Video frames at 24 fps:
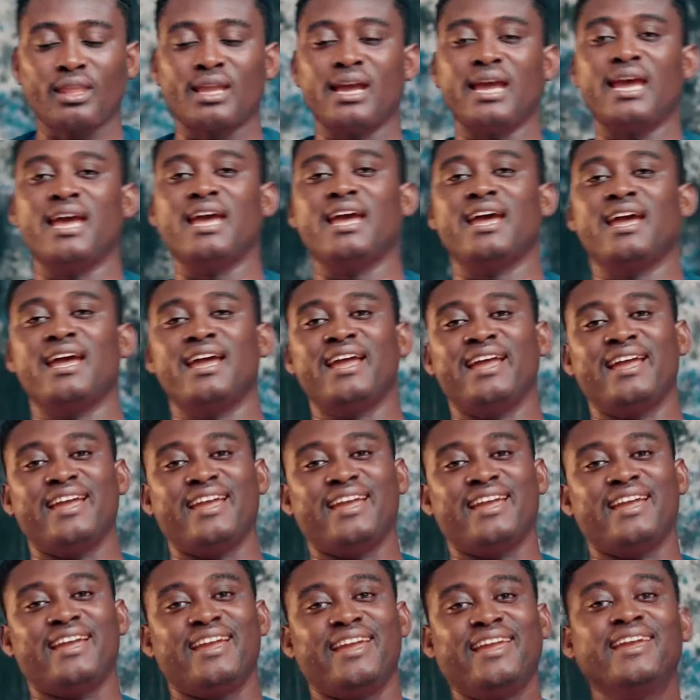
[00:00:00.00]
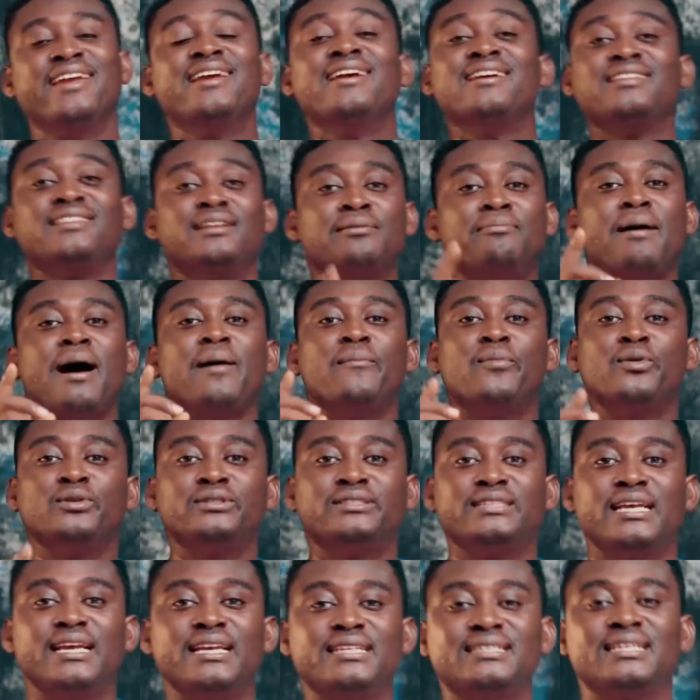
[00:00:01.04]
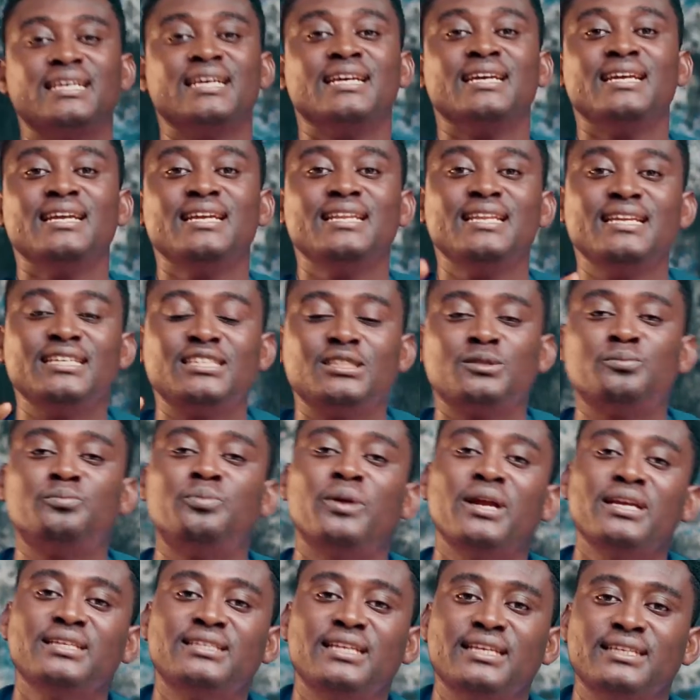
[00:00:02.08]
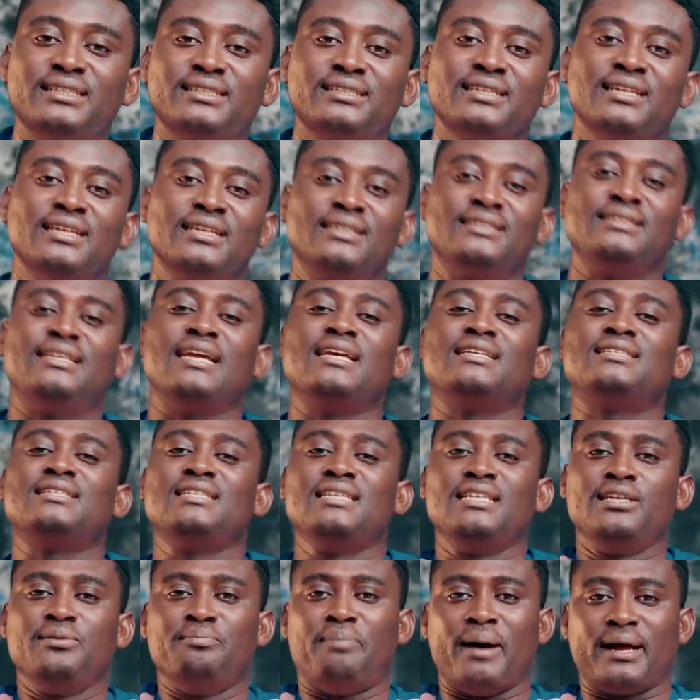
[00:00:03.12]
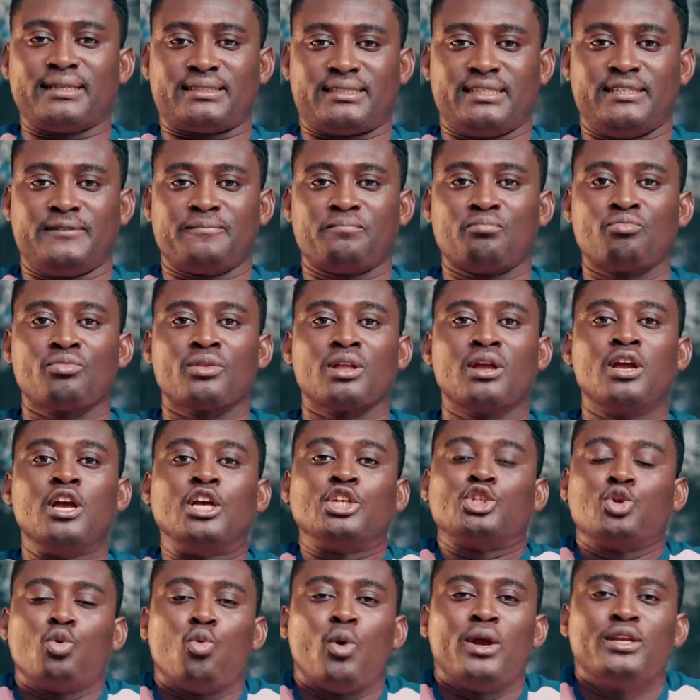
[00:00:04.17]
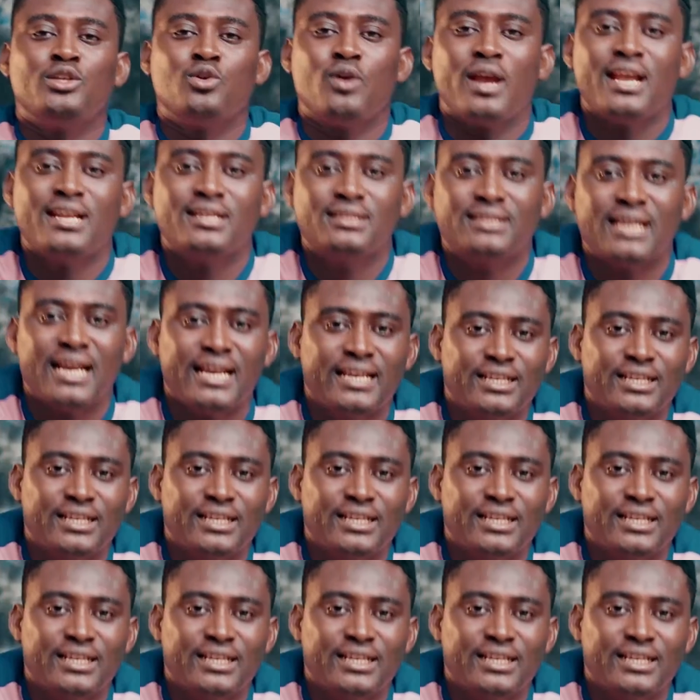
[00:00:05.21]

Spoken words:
the Bible says, in his presence, there's liberty. So when you enter